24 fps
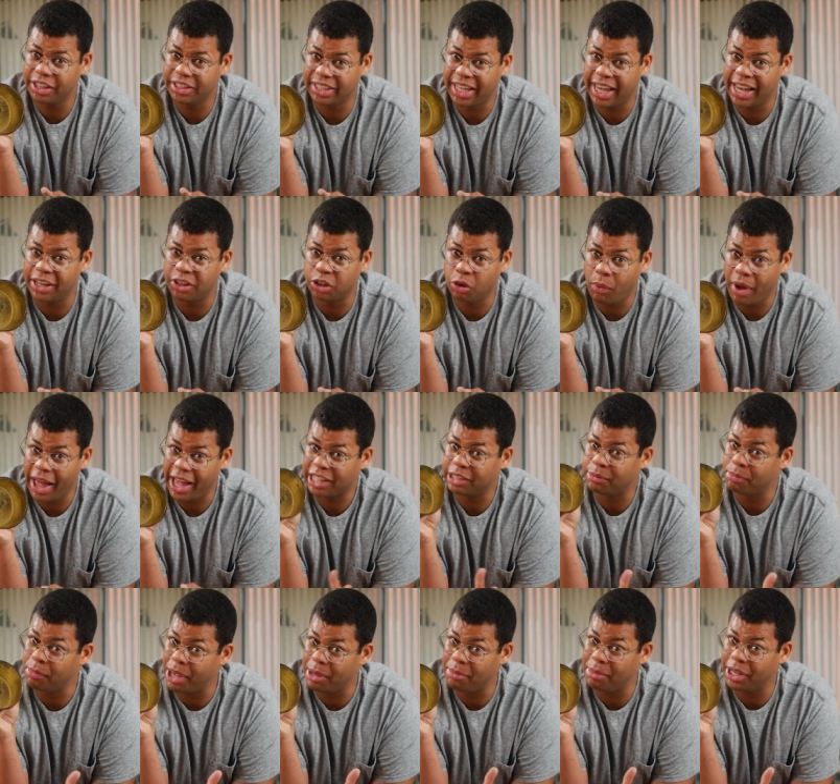this candle
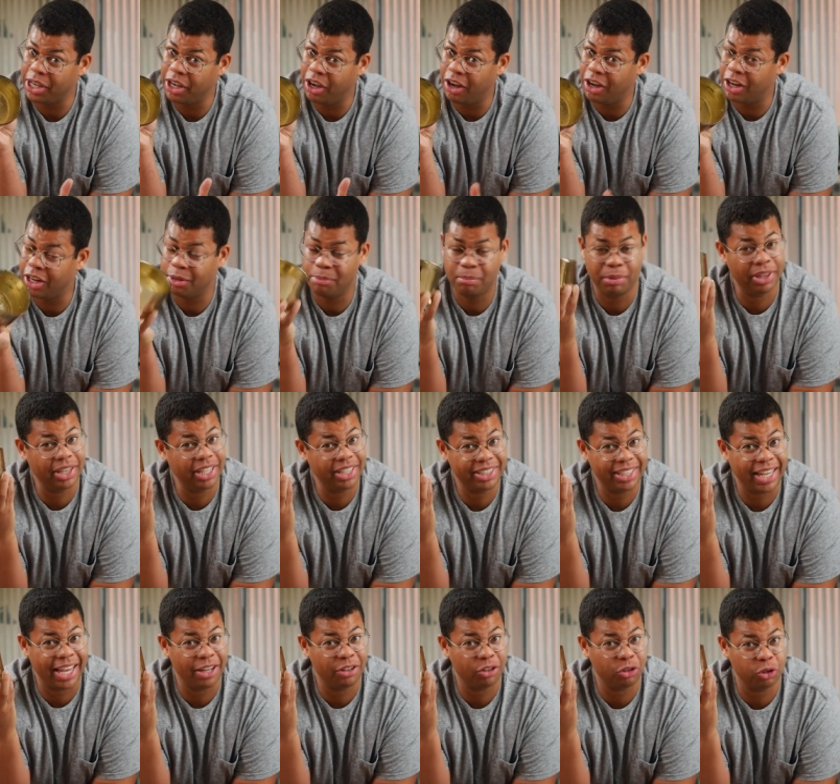wax may be gone, but this
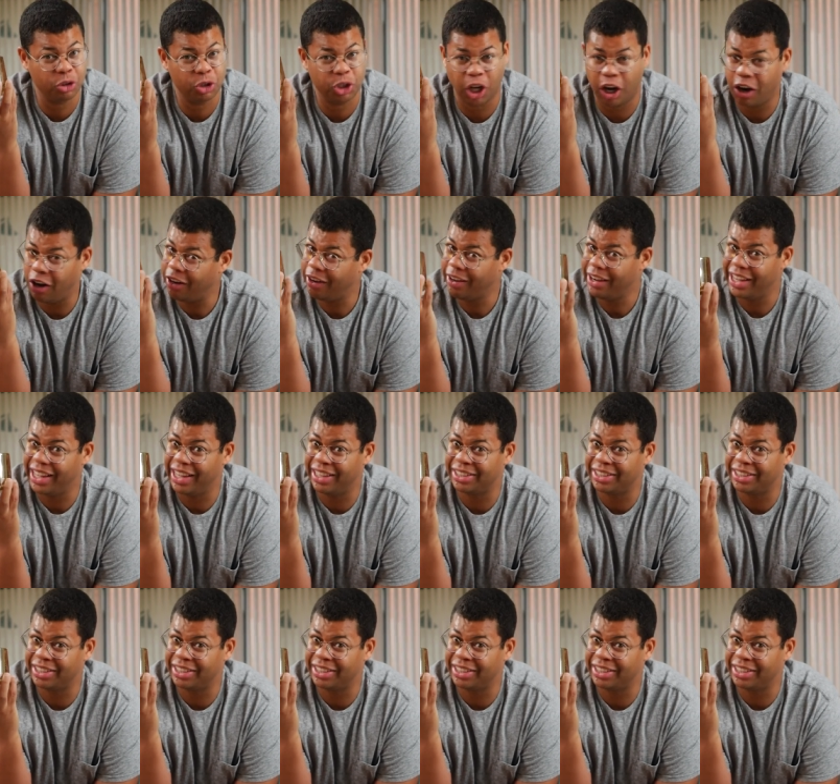candle jar